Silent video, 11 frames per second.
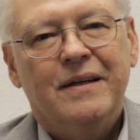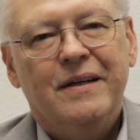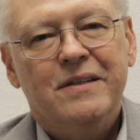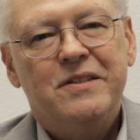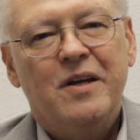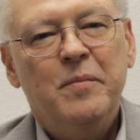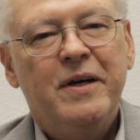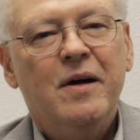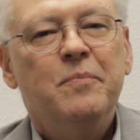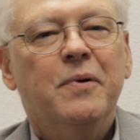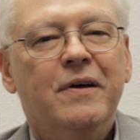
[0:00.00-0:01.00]
It's coming
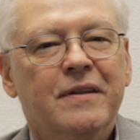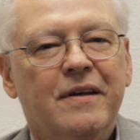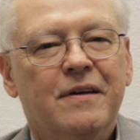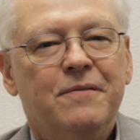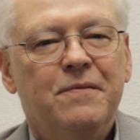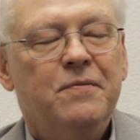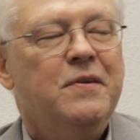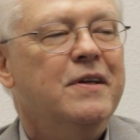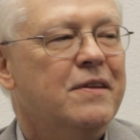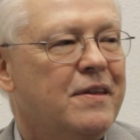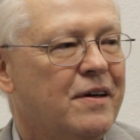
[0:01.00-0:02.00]
up on the
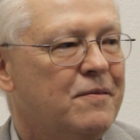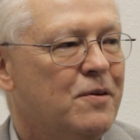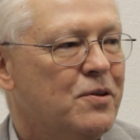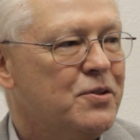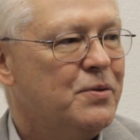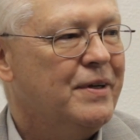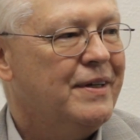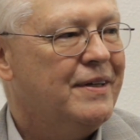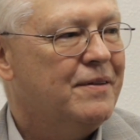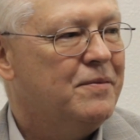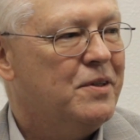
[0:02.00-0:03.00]
50th anniversary
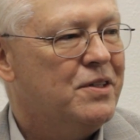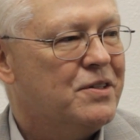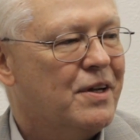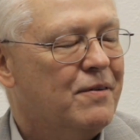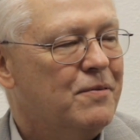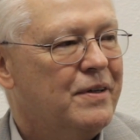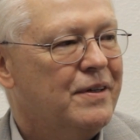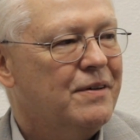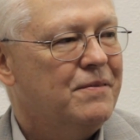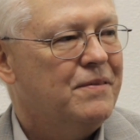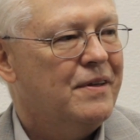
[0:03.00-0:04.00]
of the discovery
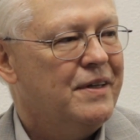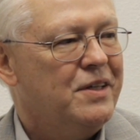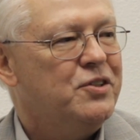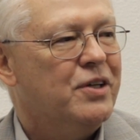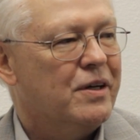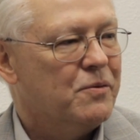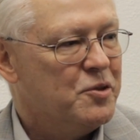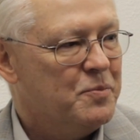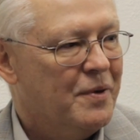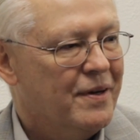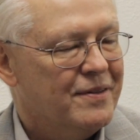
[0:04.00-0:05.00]
of the heat shock
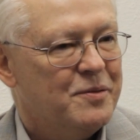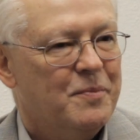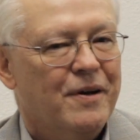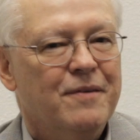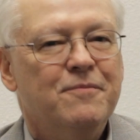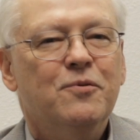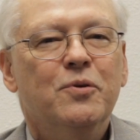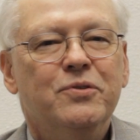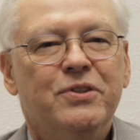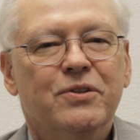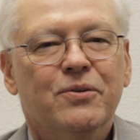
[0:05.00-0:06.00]
response by
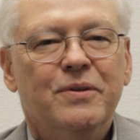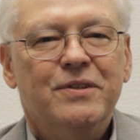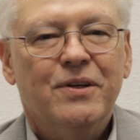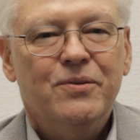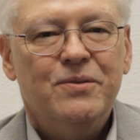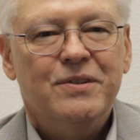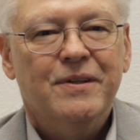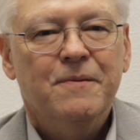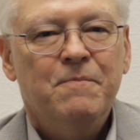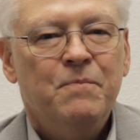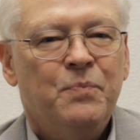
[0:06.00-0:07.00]
Ferruccio Ritossa.
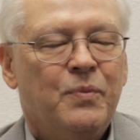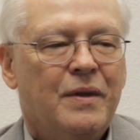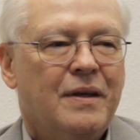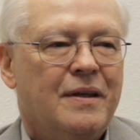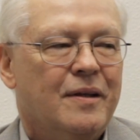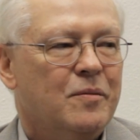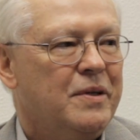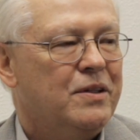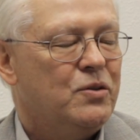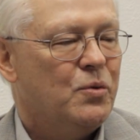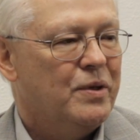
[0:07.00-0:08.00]
It'll be
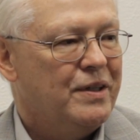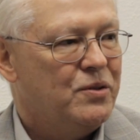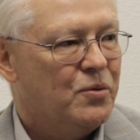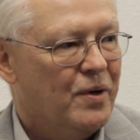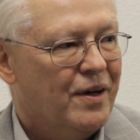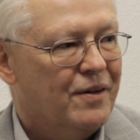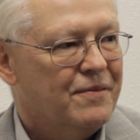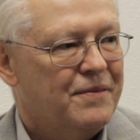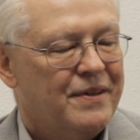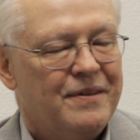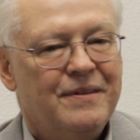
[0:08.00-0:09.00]
in 2012,
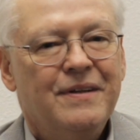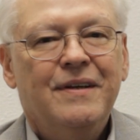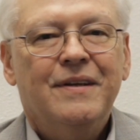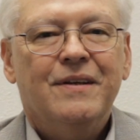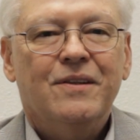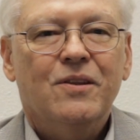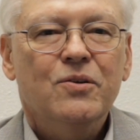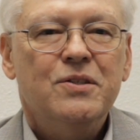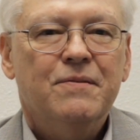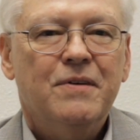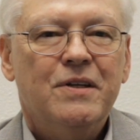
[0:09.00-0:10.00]
and those
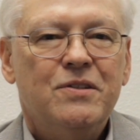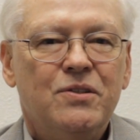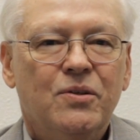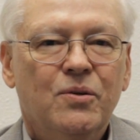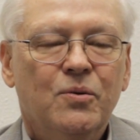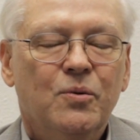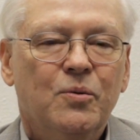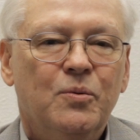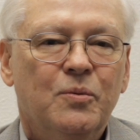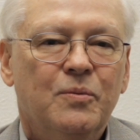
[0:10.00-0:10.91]
of us who